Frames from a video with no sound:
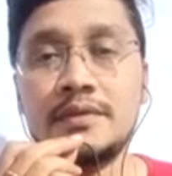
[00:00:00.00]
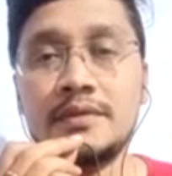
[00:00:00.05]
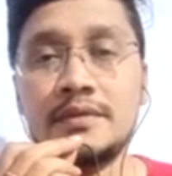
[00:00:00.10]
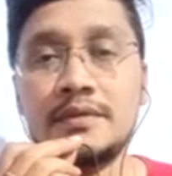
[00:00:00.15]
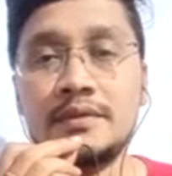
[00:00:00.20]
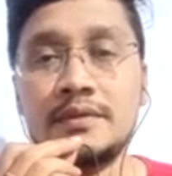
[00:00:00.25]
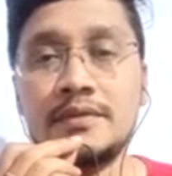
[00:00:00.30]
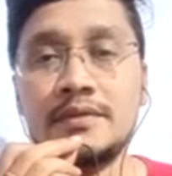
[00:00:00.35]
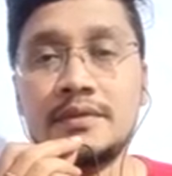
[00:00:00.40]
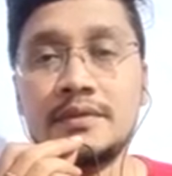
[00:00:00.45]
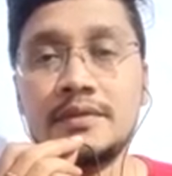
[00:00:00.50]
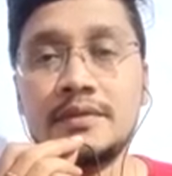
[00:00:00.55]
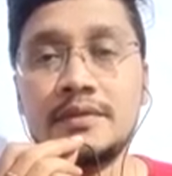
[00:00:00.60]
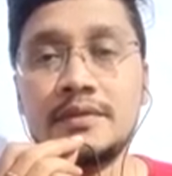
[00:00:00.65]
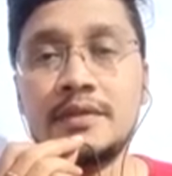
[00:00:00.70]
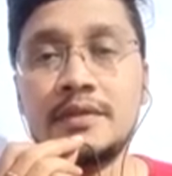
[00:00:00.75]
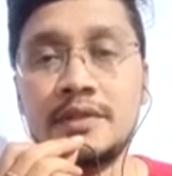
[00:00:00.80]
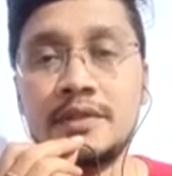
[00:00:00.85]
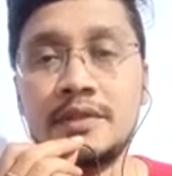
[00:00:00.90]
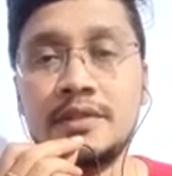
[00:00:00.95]

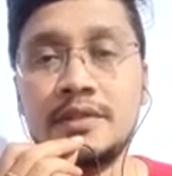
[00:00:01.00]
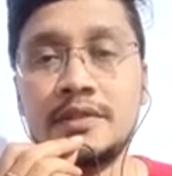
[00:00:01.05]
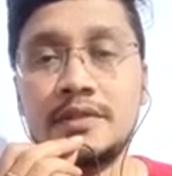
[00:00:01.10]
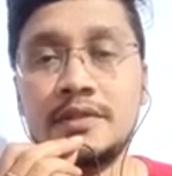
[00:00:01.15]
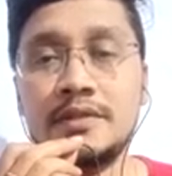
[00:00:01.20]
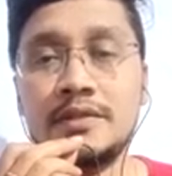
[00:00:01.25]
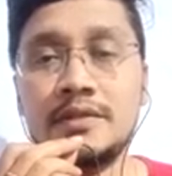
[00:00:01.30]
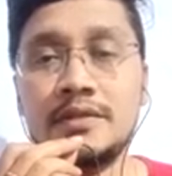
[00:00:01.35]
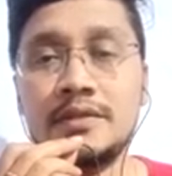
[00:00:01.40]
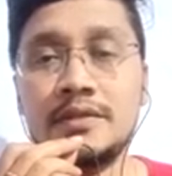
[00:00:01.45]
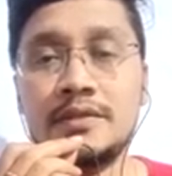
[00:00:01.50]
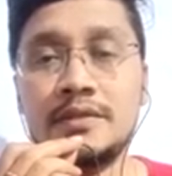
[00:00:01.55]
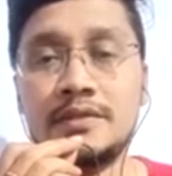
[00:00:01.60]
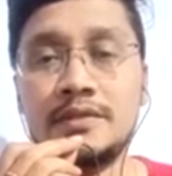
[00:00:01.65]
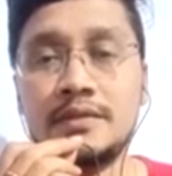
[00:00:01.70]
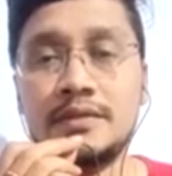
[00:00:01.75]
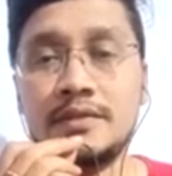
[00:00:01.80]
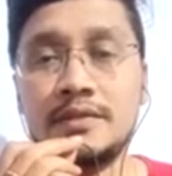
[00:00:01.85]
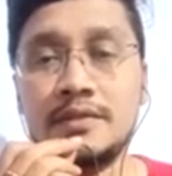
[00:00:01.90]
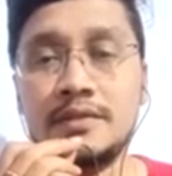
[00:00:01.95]

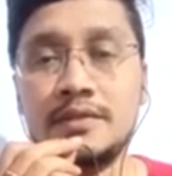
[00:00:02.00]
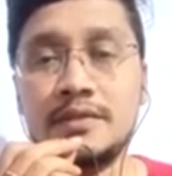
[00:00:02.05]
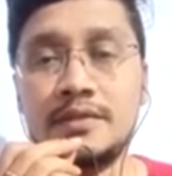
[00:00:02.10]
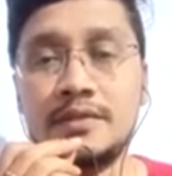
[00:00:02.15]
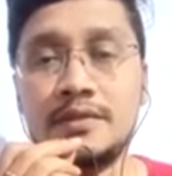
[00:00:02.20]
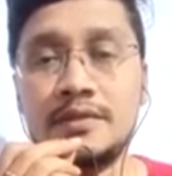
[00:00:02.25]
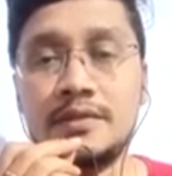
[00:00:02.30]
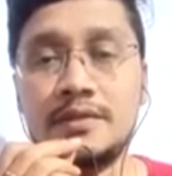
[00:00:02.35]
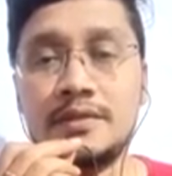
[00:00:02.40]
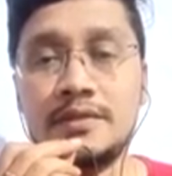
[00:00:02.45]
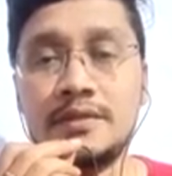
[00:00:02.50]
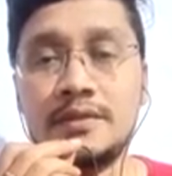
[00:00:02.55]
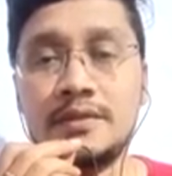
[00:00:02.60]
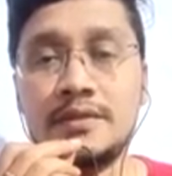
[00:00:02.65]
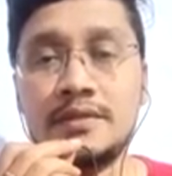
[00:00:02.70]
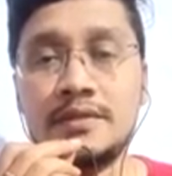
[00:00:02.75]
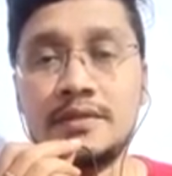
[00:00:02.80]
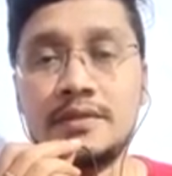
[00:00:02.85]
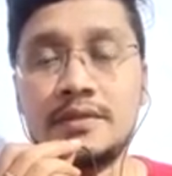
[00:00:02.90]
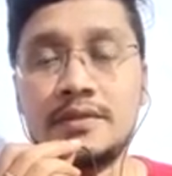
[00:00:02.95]

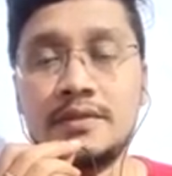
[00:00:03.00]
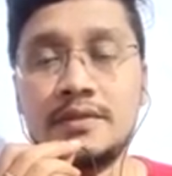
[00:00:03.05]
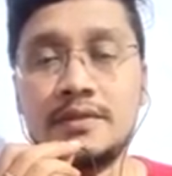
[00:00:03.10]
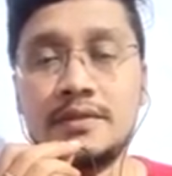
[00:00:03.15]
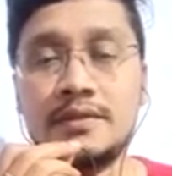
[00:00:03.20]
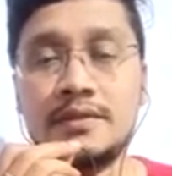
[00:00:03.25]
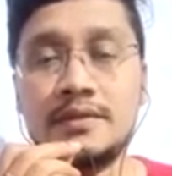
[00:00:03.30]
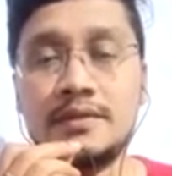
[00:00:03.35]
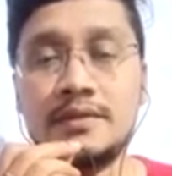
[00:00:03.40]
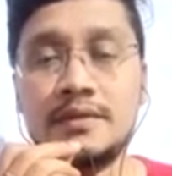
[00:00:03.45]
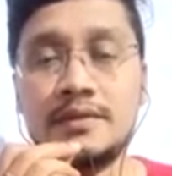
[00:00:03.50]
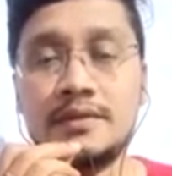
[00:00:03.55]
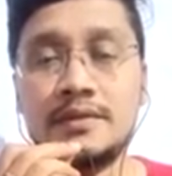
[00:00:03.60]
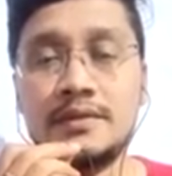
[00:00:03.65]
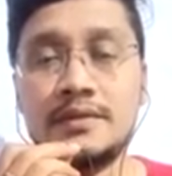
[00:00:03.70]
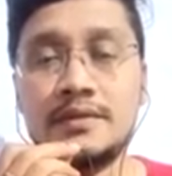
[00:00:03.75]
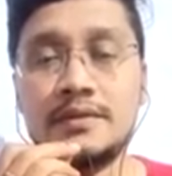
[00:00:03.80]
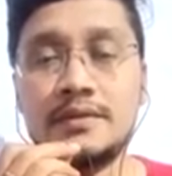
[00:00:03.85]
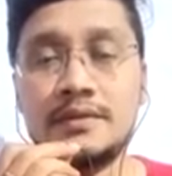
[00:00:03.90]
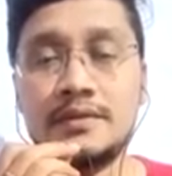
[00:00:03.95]

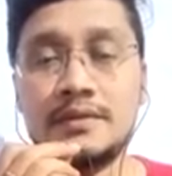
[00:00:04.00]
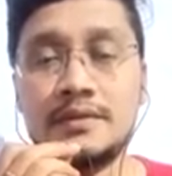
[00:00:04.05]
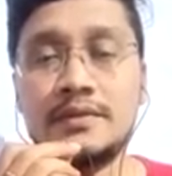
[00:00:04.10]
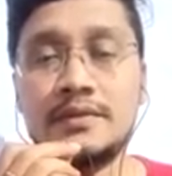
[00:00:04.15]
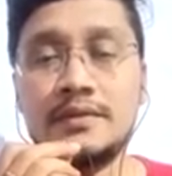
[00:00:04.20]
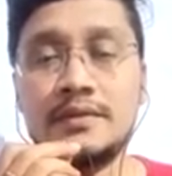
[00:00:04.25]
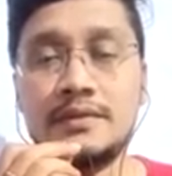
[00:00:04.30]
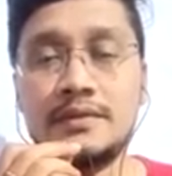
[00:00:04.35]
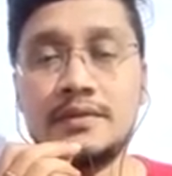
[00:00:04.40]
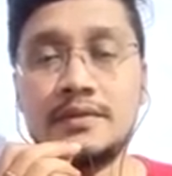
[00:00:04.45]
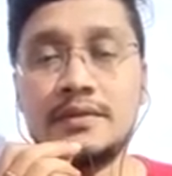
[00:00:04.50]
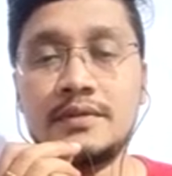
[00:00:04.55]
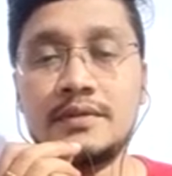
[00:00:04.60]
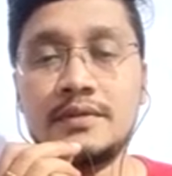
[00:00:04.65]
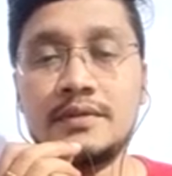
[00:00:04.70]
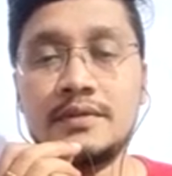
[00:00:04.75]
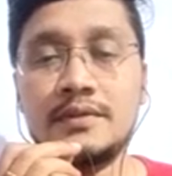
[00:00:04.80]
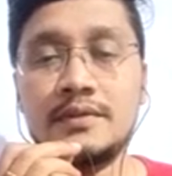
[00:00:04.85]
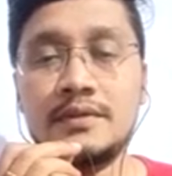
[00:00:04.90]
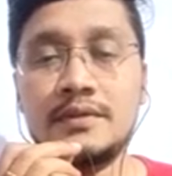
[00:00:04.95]

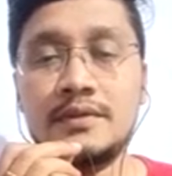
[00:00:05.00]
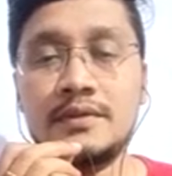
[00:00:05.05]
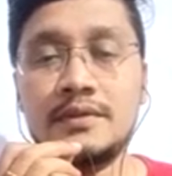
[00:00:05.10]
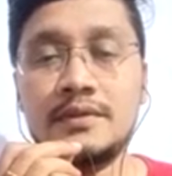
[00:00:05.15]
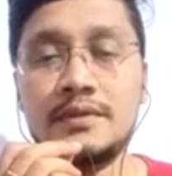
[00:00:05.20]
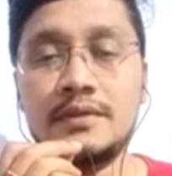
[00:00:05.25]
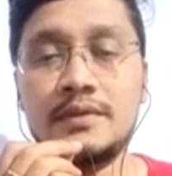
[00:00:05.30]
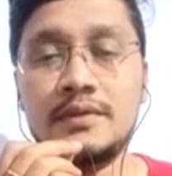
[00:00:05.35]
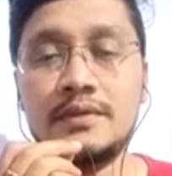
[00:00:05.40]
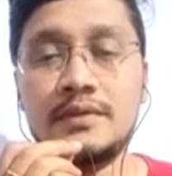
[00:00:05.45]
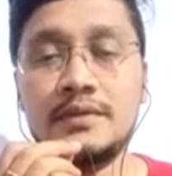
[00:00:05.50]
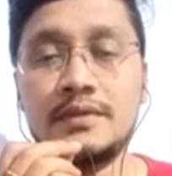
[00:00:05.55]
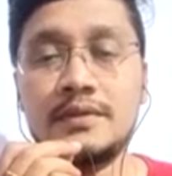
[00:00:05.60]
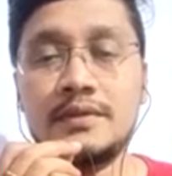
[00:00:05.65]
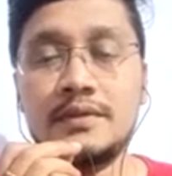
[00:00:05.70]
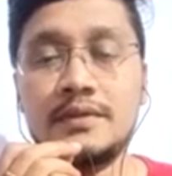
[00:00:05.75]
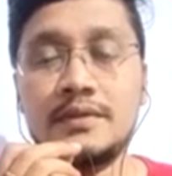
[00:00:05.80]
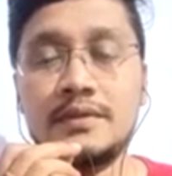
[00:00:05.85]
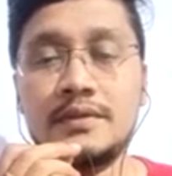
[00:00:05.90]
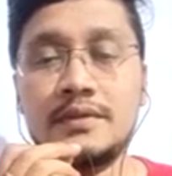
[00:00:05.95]

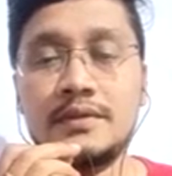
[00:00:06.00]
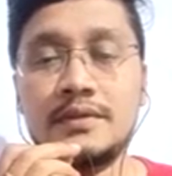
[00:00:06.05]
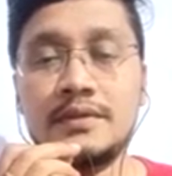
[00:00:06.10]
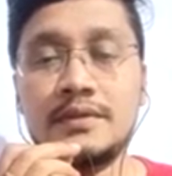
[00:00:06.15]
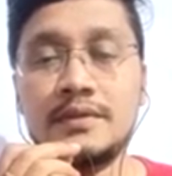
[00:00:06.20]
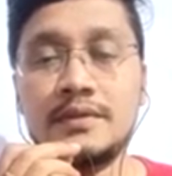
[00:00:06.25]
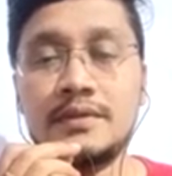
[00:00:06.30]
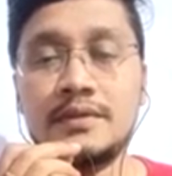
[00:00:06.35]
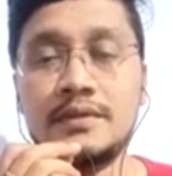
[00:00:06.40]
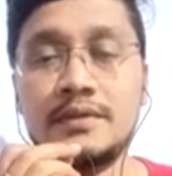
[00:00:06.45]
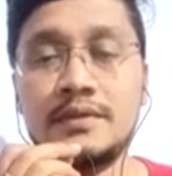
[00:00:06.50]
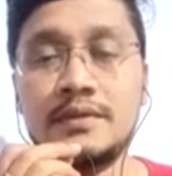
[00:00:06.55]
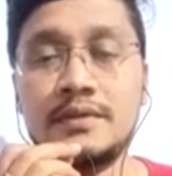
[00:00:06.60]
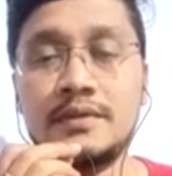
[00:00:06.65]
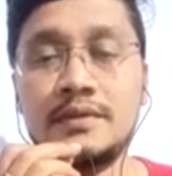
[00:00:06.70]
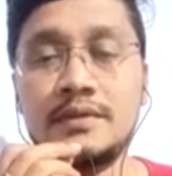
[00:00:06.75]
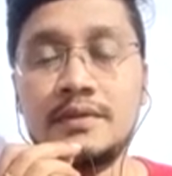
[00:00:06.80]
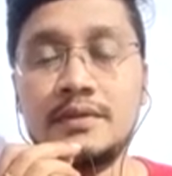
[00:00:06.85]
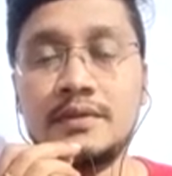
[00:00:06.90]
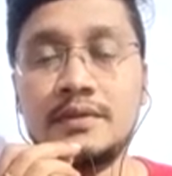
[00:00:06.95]

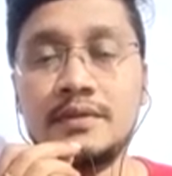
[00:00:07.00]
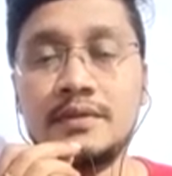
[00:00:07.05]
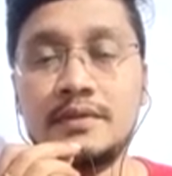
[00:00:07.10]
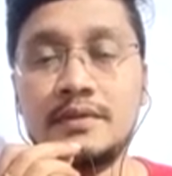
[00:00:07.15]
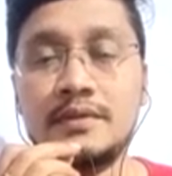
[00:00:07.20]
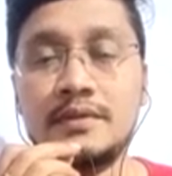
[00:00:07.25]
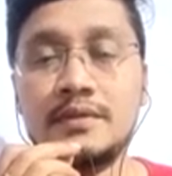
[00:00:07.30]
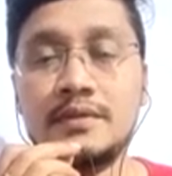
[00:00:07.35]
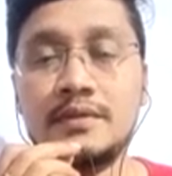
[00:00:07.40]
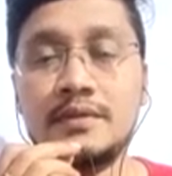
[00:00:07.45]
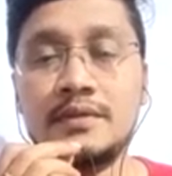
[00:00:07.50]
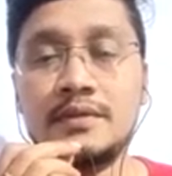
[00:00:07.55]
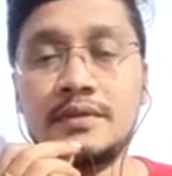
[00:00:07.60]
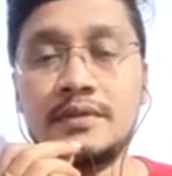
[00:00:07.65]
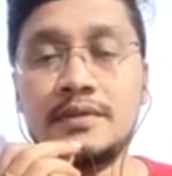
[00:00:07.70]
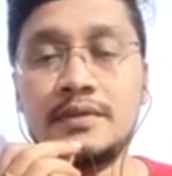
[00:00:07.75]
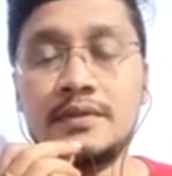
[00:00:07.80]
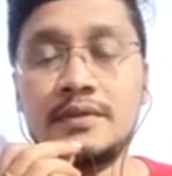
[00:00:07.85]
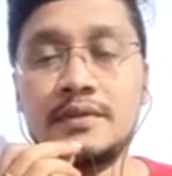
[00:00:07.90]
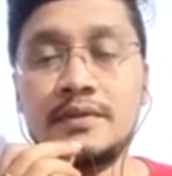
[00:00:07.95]
(not speaking)